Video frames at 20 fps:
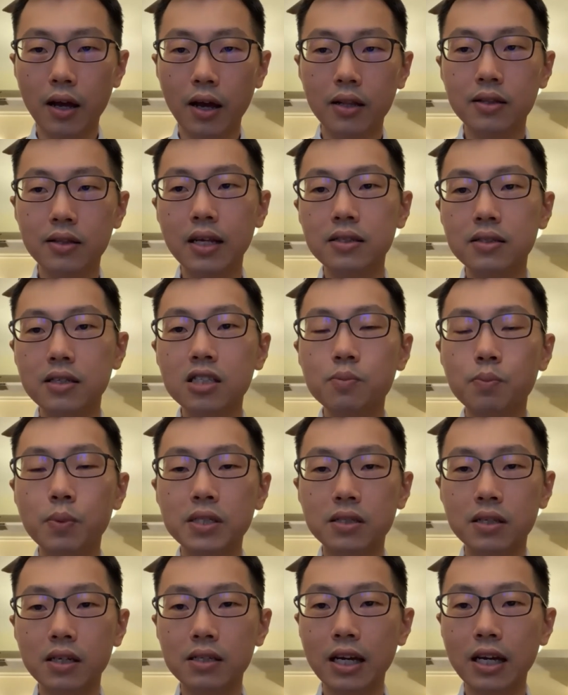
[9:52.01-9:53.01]
And Tencent's
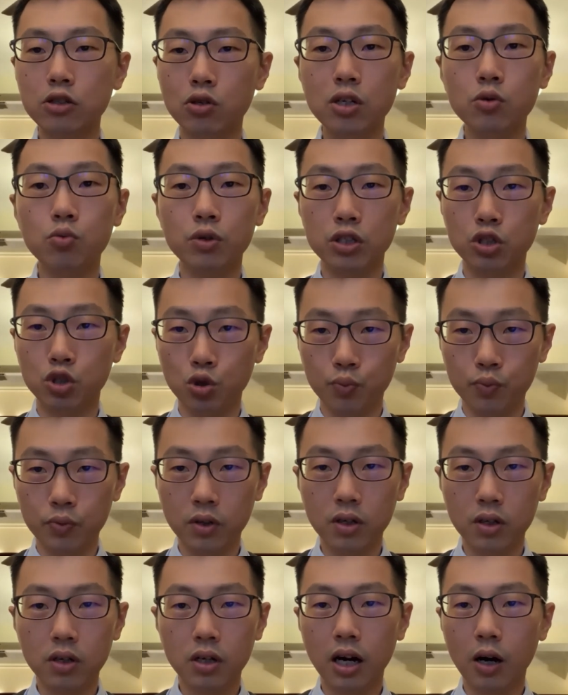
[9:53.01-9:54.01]
business actually resumed
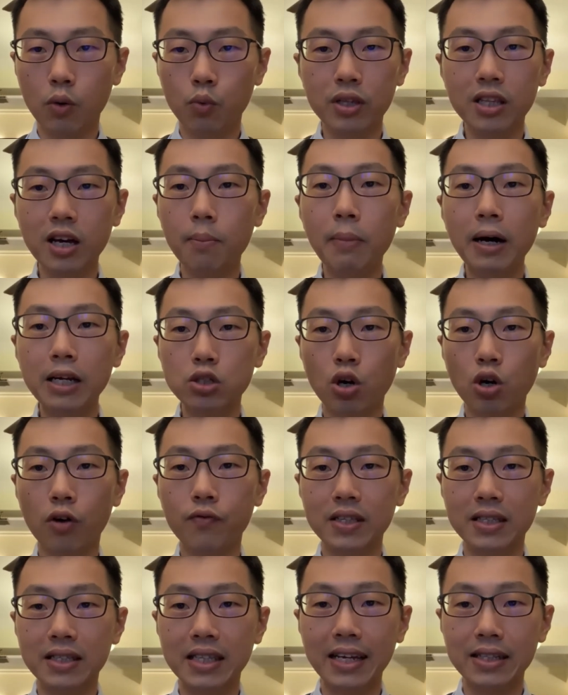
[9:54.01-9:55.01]
without much
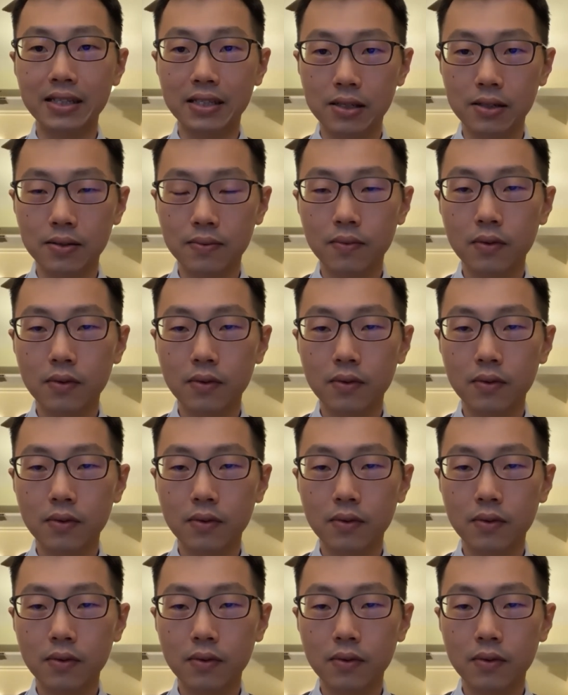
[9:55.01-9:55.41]
of a dent.